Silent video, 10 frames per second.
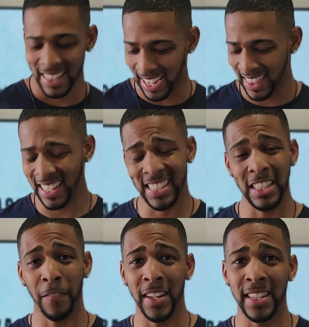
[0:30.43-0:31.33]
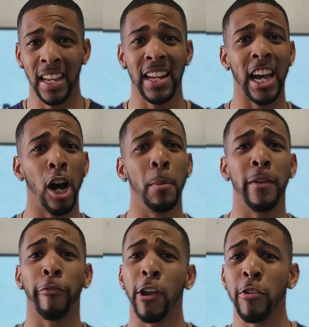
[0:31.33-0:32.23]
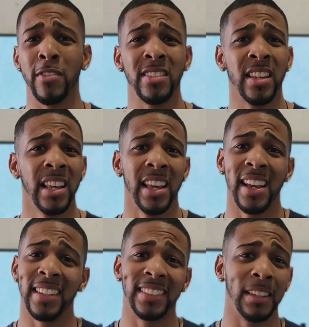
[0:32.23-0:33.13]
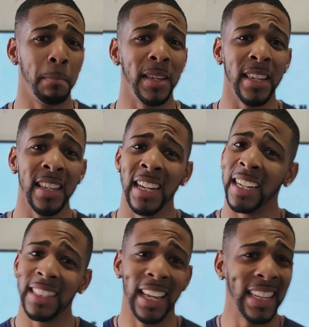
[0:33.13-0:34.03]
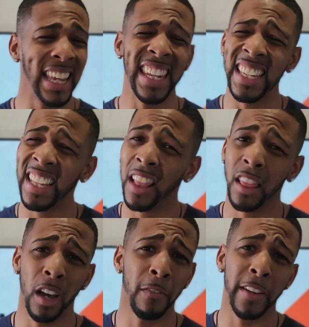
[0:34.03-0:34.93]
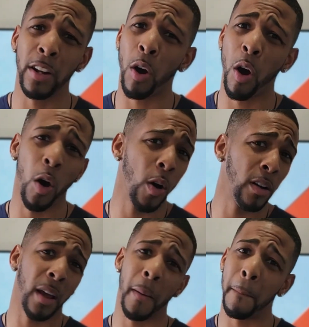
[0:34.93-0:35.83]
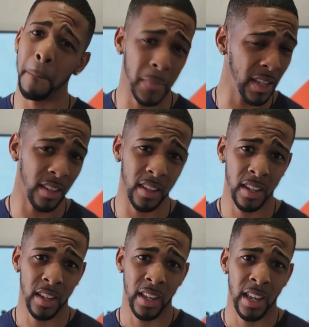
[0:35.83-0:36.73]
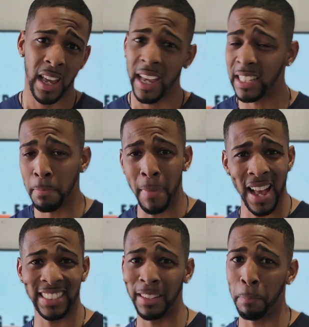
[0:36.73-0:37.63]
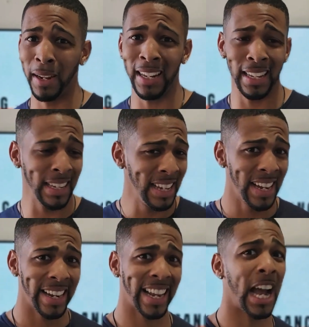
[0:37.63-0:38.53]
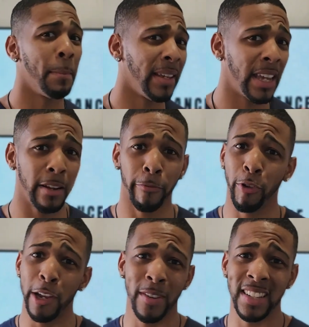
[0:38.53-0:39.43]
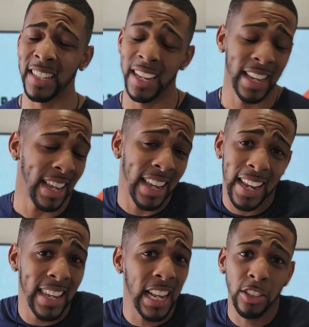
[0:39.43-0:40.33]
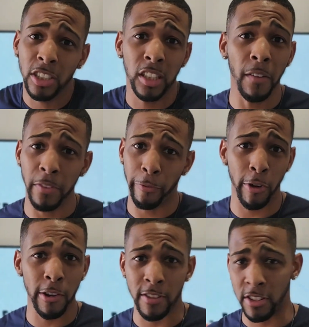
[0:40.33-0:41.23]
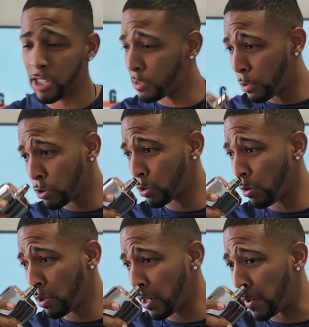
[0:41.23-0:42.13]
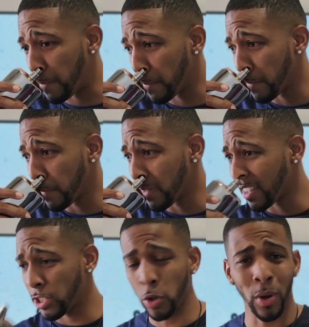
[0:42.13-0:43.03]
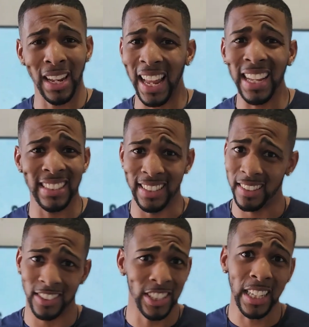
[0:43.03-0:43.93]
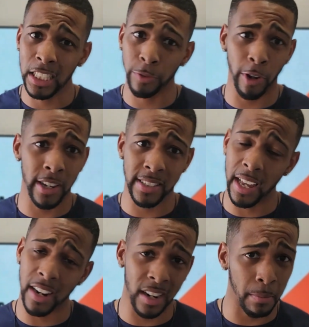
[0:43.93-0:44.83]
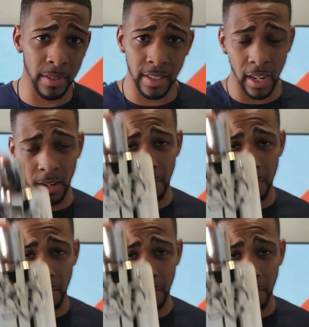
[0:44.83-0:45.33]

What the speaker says: Now this is a vanilla almond fragrance, and to me, the ladies love it on me. It's mass appealing, cotton getting fragrance, and I just love the fragrance. It just smells so good, so classy. Check this fragrance out at number 10,